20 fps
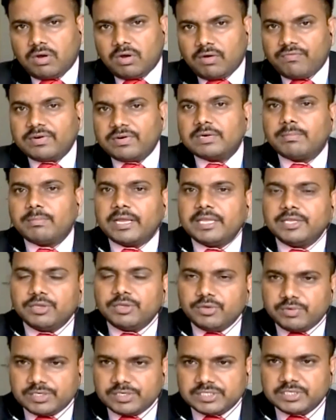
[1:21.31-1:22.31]
offered by
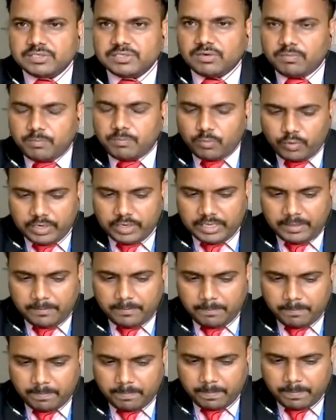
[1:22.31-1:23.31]
University of Pune,
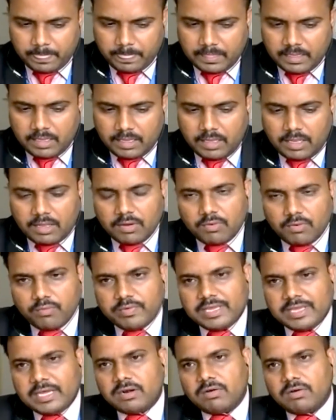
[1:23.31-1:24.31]

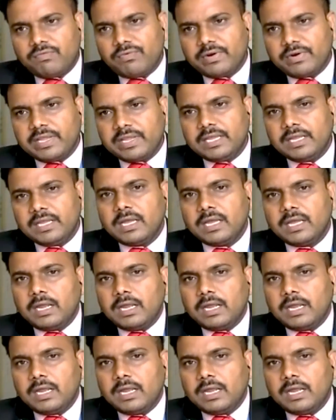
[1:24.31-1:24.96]
we are offering